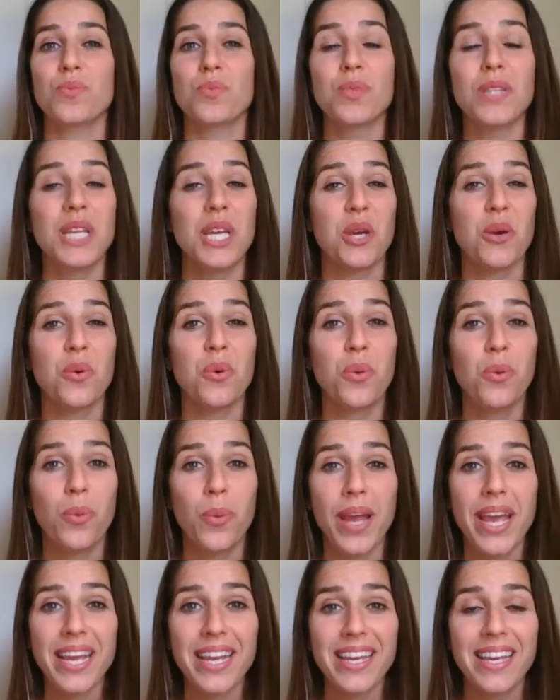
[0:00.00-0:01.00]
really
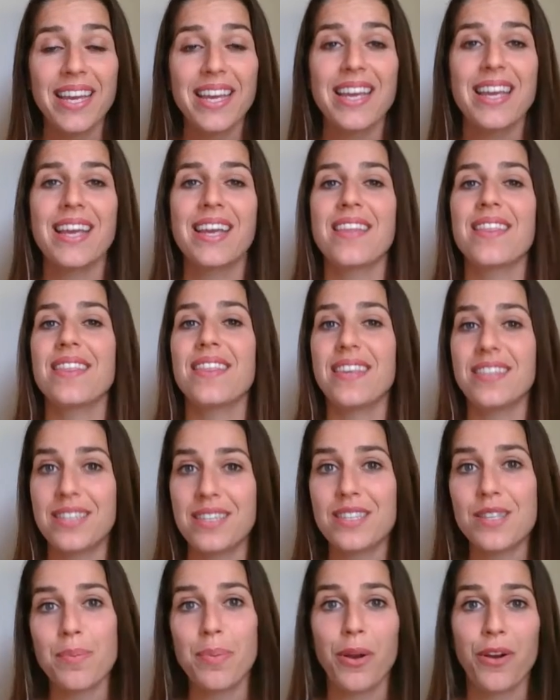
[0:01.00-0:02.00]
quick, this is
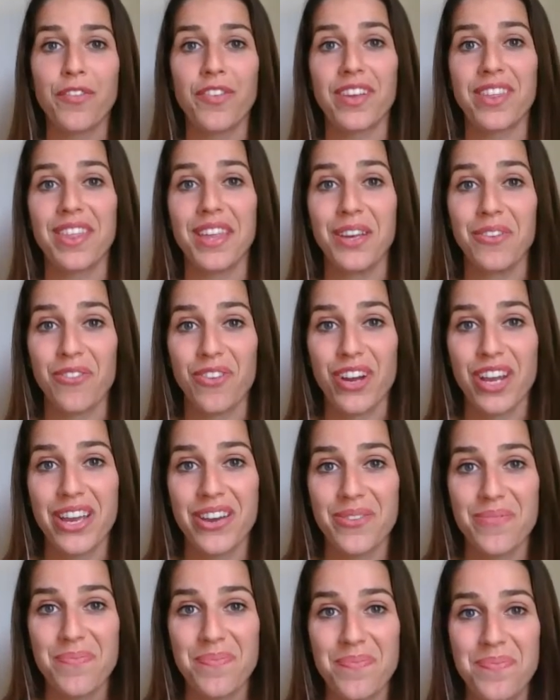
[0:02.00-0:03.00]
the perfect thing for you.